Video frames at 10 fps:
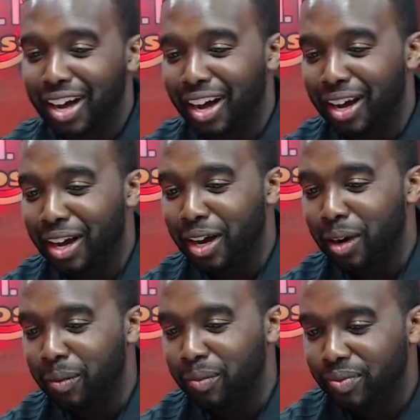
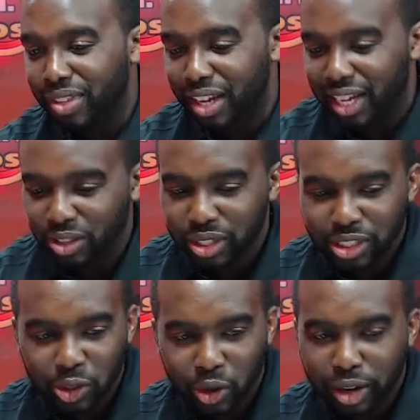It's on
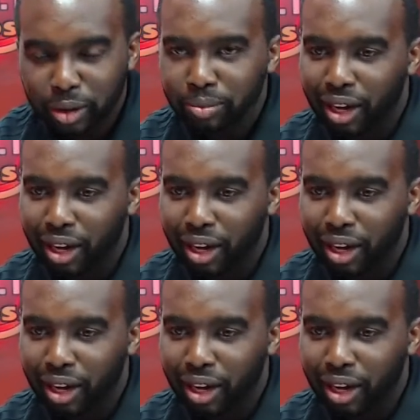Instagram.